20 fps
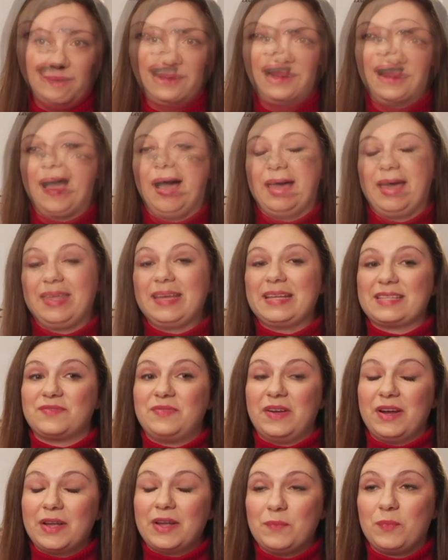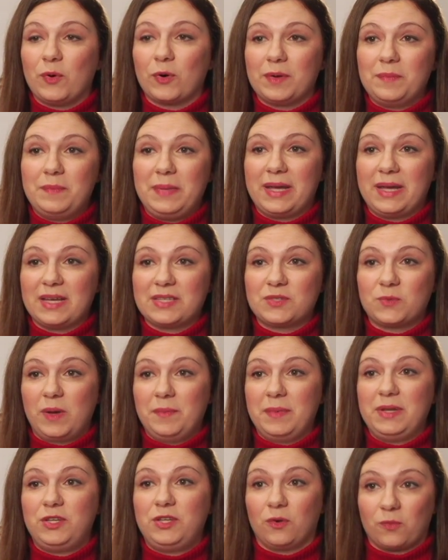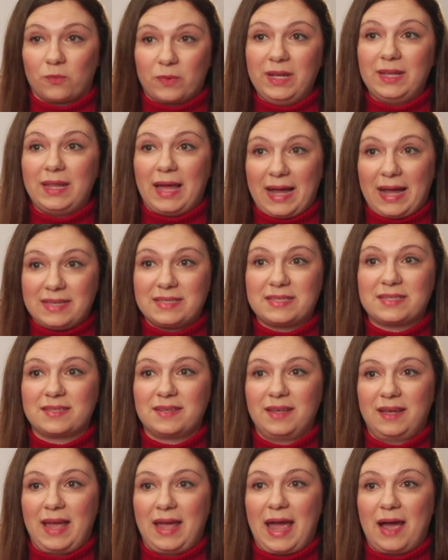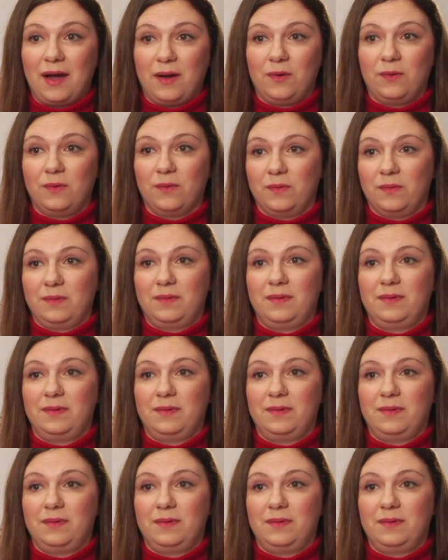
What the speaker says: I think it's very important because women don't realize how